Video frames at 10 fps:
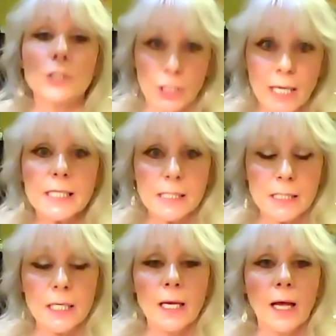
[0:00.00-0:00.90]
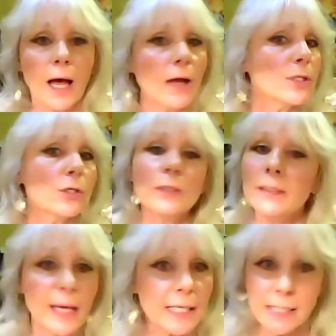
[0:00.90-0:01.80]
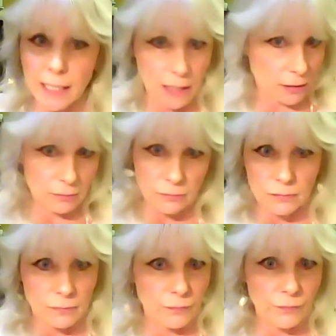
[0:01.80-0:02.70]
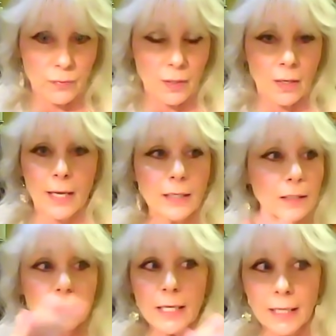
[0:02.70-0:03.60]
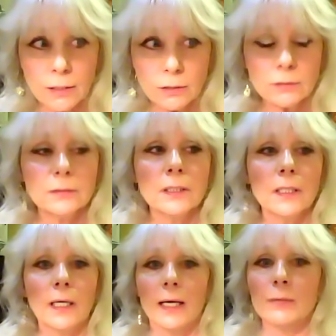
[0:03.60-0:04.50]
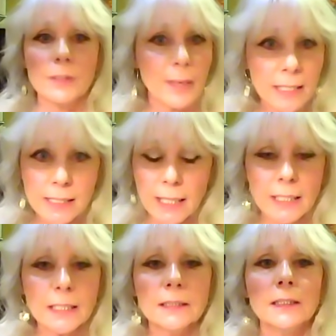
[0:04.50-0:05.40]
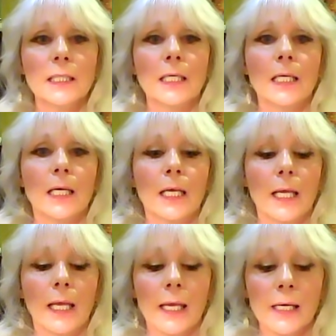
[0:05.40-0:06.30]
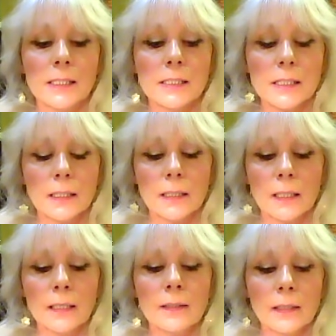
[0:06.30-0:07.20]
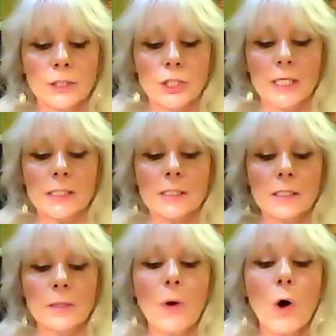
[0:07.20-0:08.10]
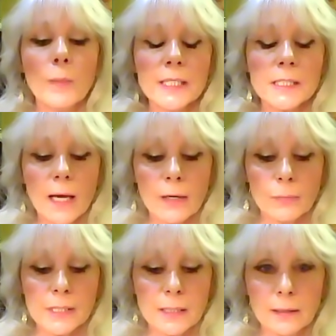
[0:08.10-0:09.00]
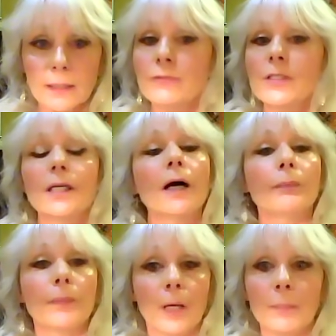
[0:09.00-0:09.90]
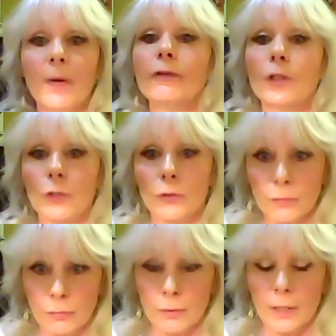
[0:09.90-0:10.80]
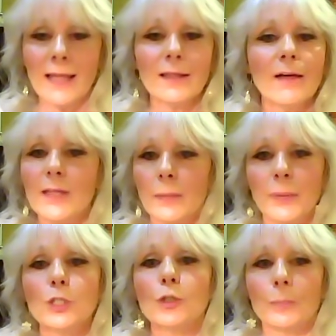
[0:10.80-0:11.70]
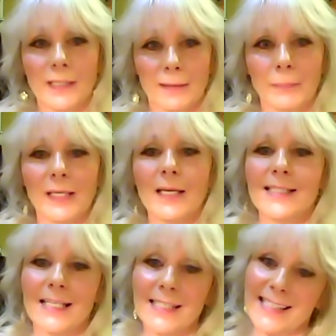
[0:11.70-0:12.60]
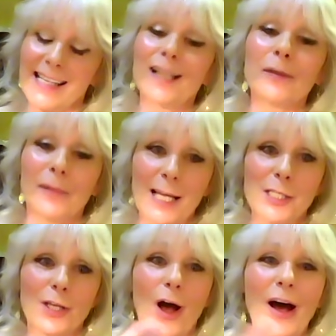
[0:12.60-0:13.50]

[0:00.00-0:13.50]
Yes. I was only meditating. I had a little candle. I was meditating. And in a moment, I was lifted up above earth. I love that picture because that's exactly what I saw.